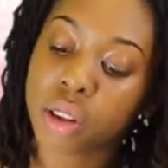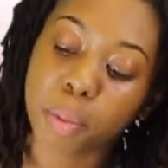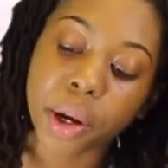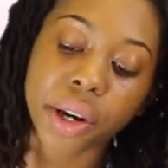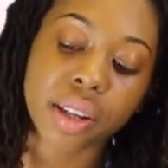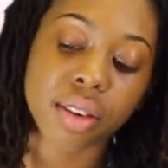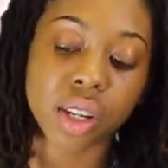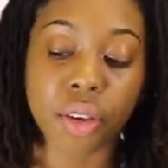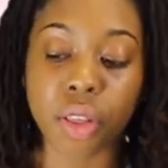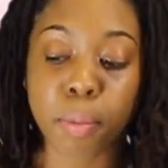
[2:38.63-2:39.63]
experienced
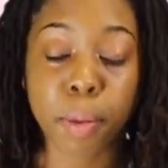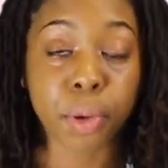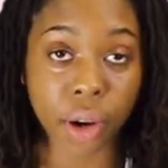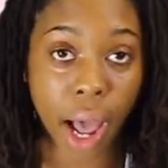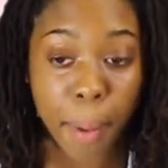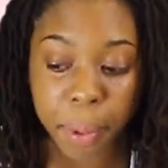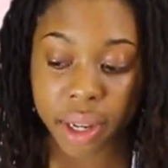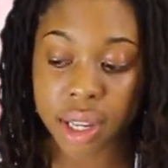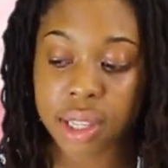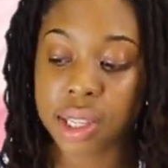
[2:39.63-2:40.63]
nothing but pure
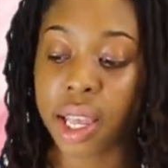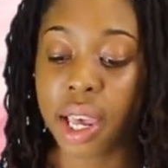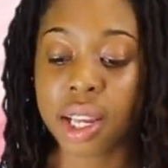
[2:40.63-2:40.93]
happiness